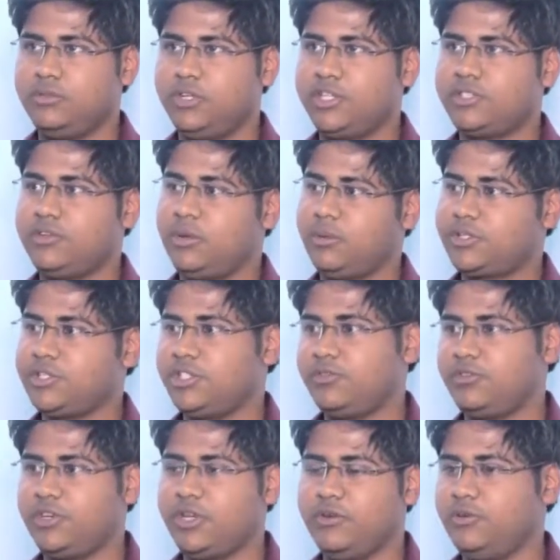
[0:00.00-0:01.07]
It is very much easy
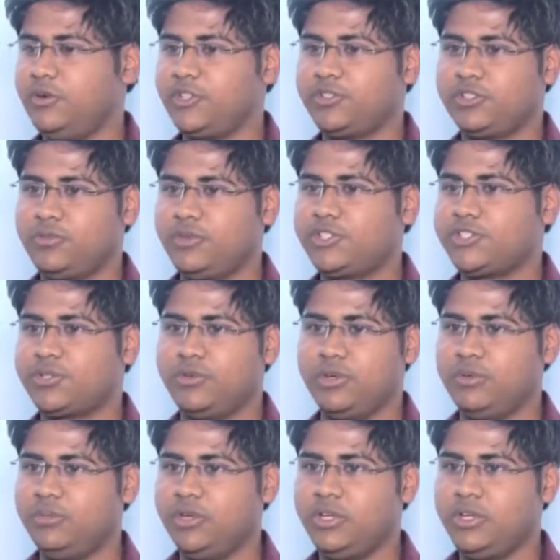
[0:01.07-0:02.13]
for everyone. It's very
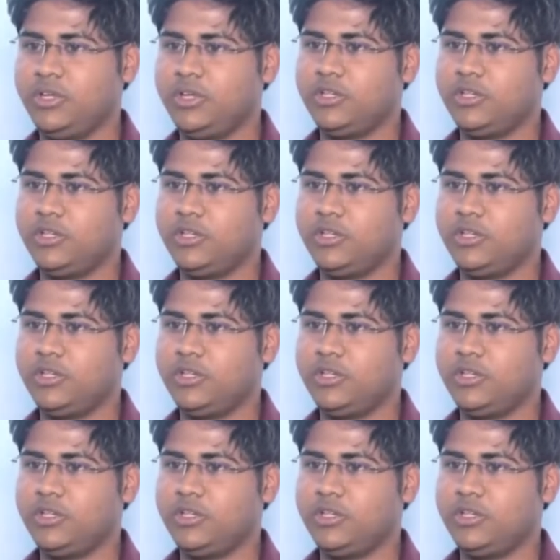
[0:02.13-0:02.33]
scoreable.